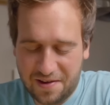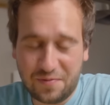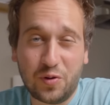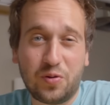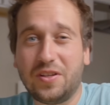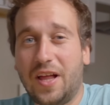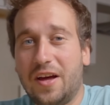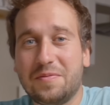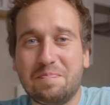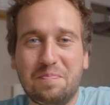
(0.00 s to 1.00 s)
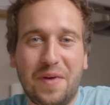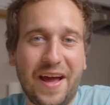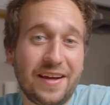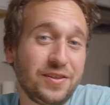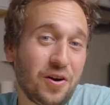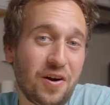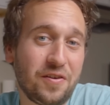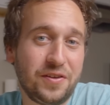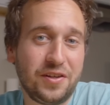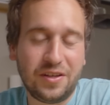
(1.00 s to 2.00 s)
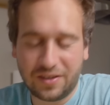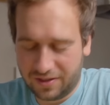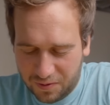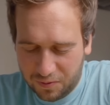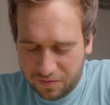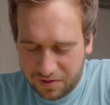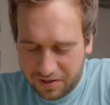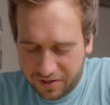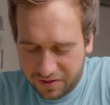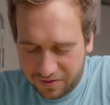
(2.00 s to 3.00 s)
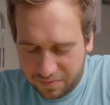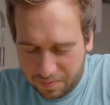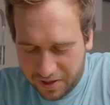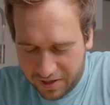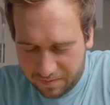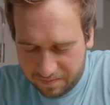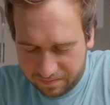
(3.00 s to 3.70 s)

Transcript: I've brewed a lot of bad coffee over the years, but